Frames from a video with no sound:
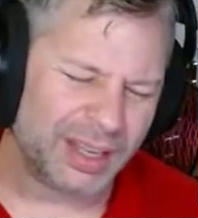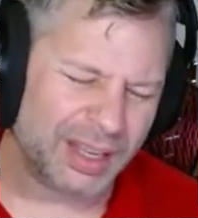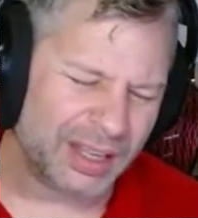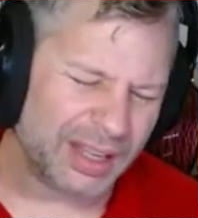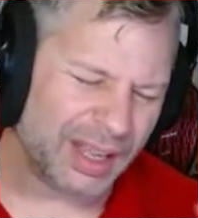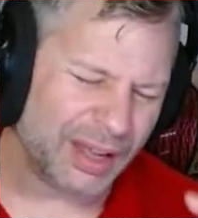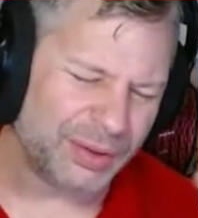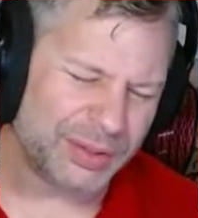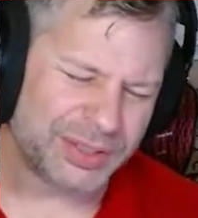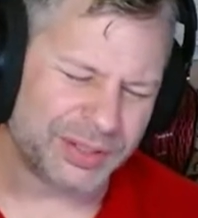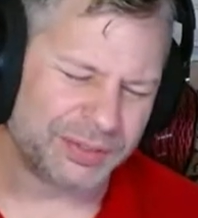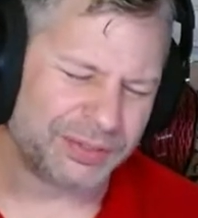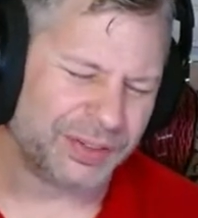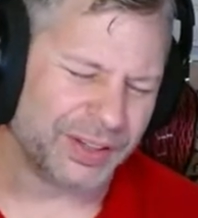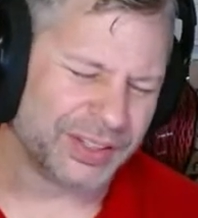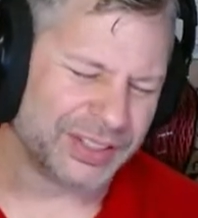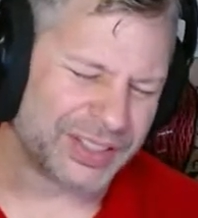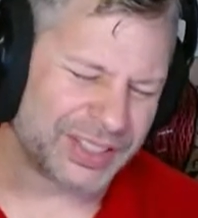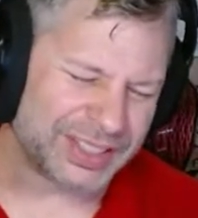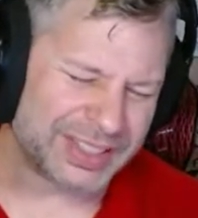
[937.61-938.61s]
That was a
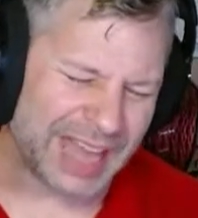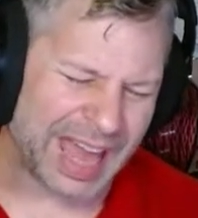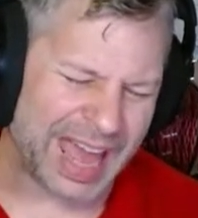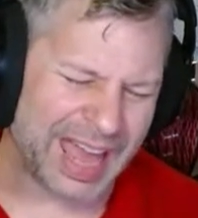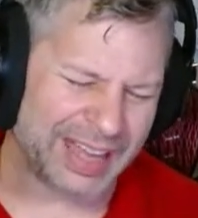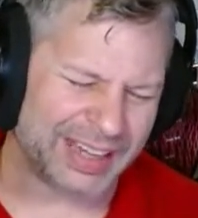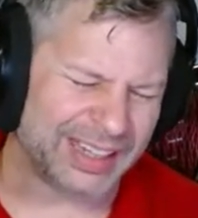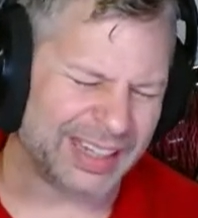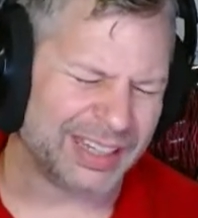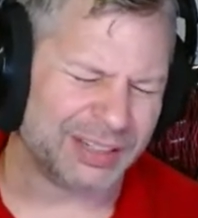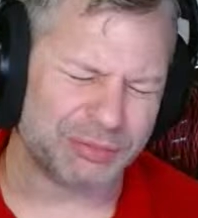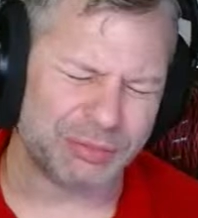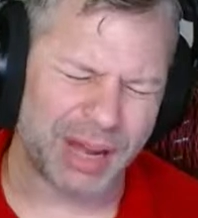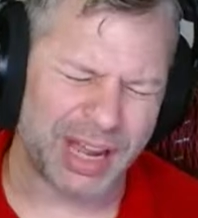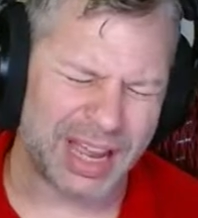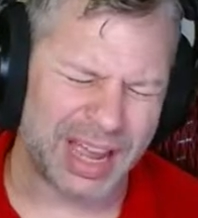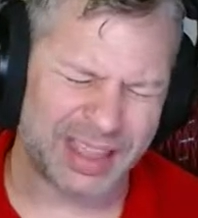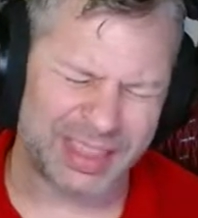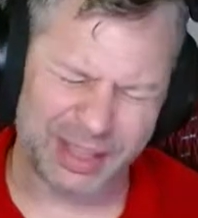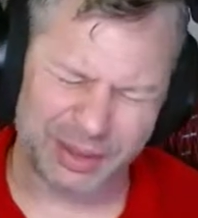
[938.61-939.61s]
fun stat in
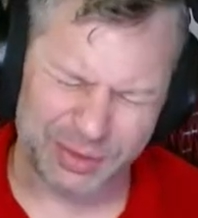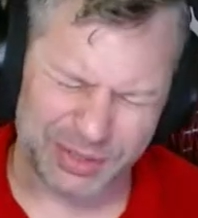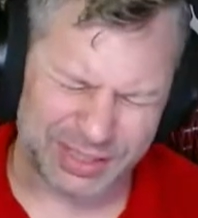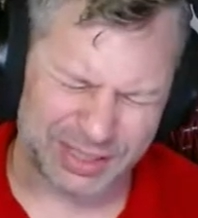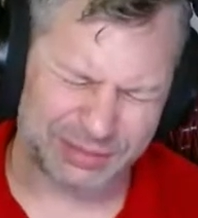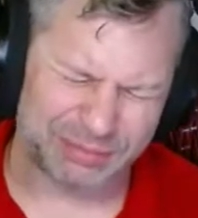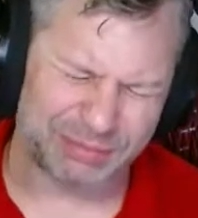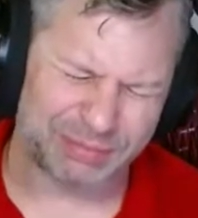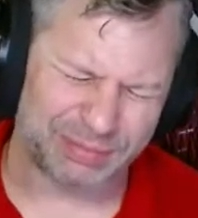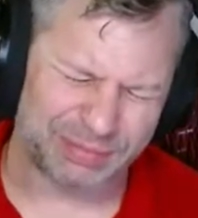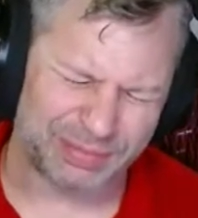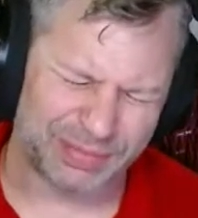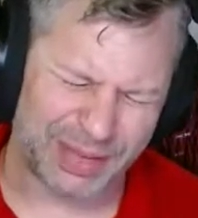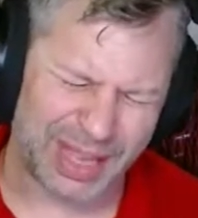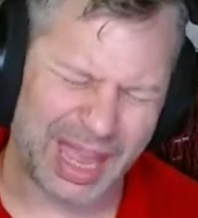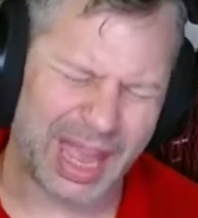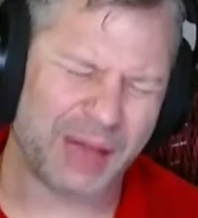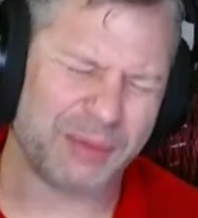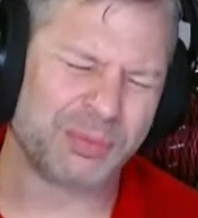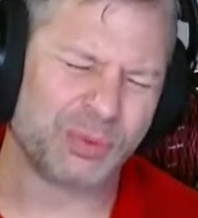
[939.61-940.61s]
I think it was
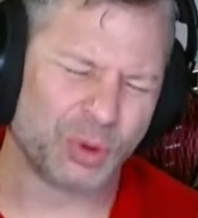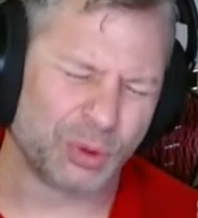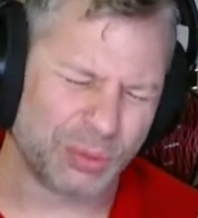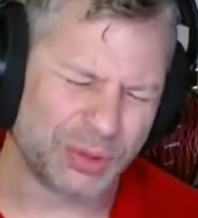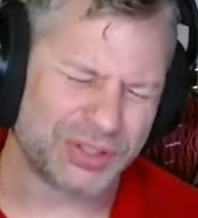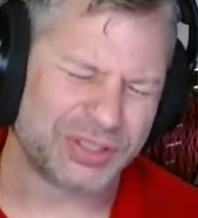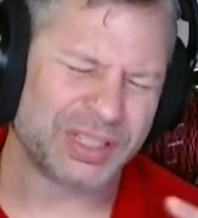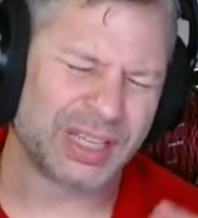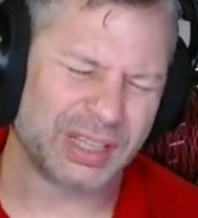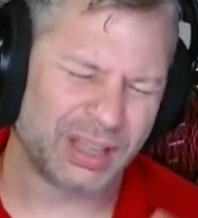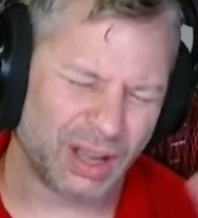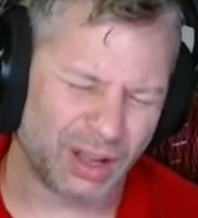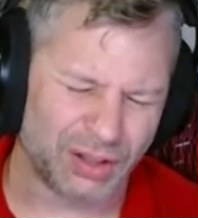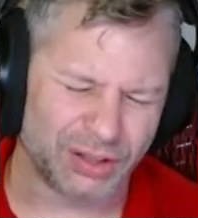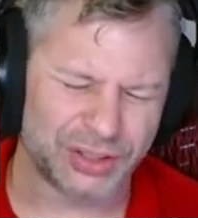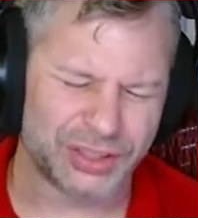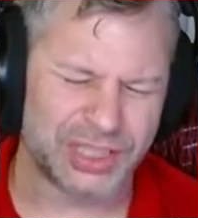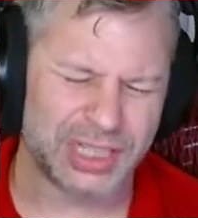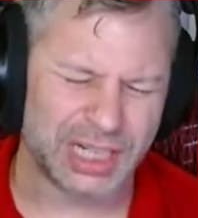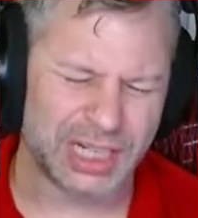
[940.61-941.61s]
abnormal
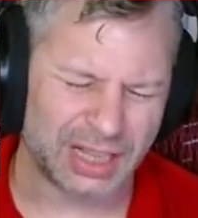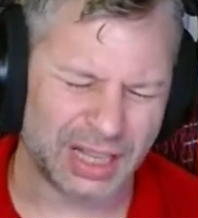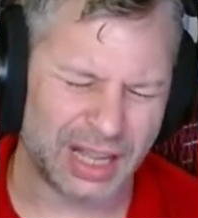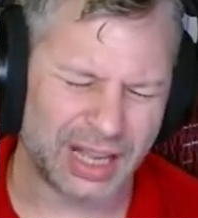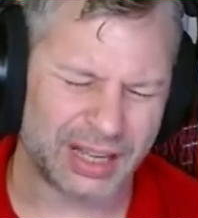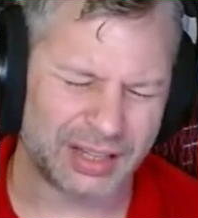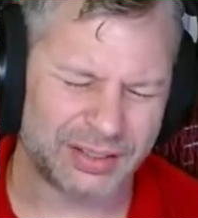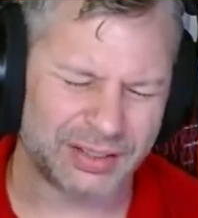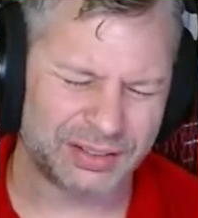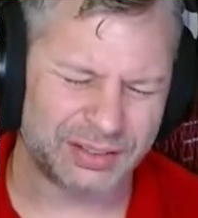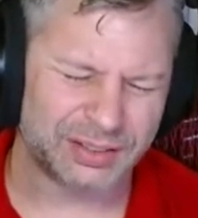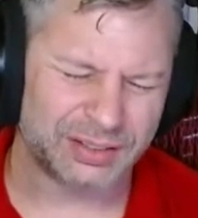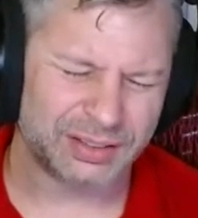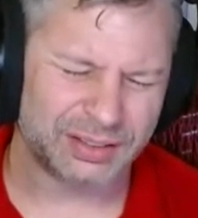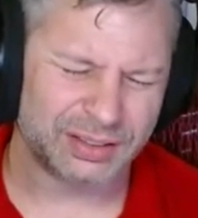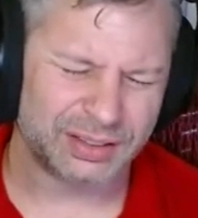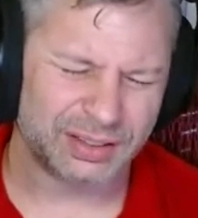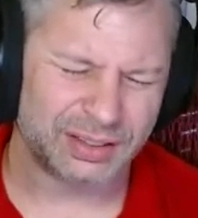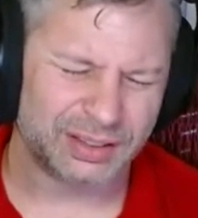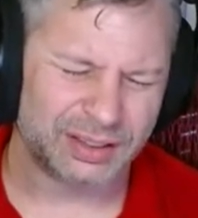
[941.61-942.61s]
psychology class.
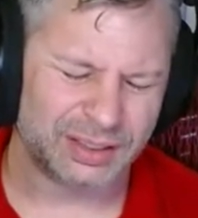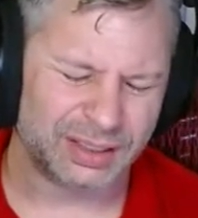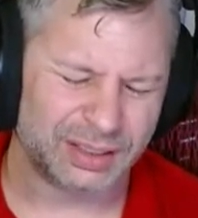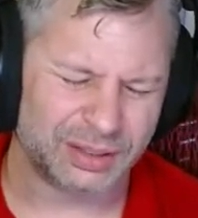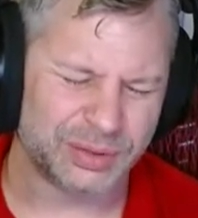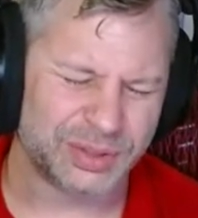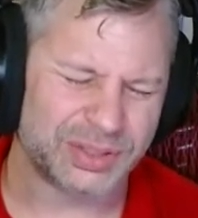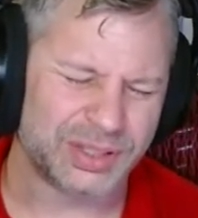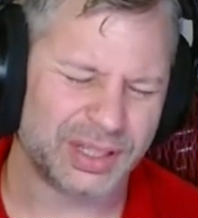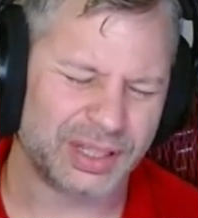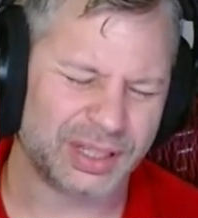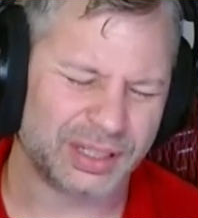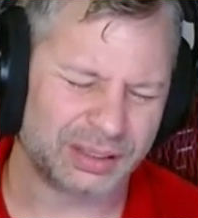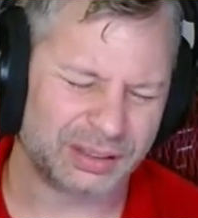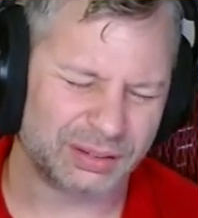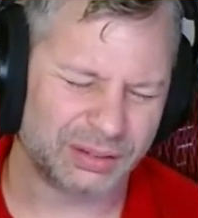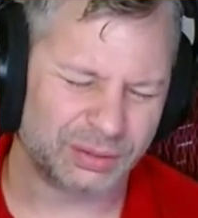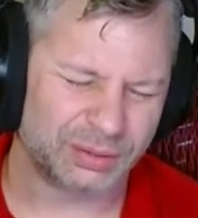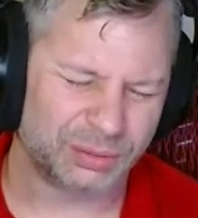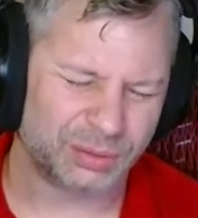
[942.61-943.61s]
And it was
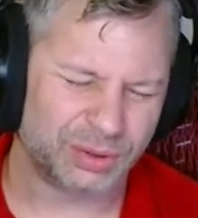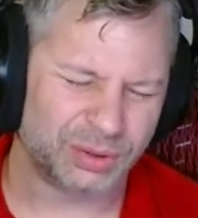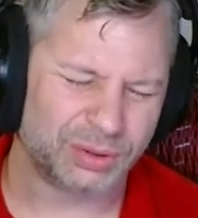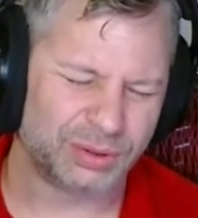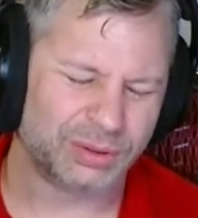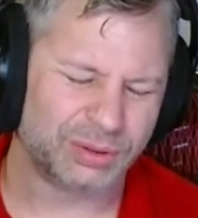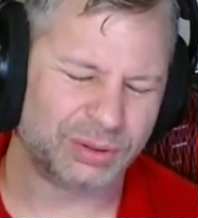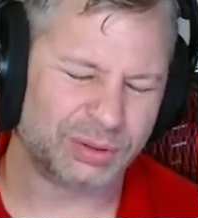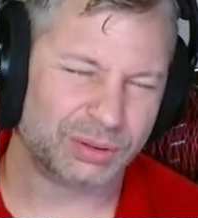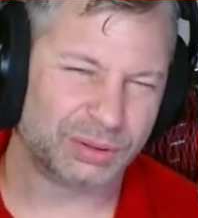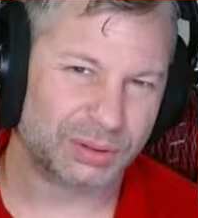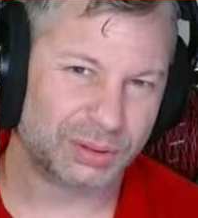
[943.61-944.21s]
like, well,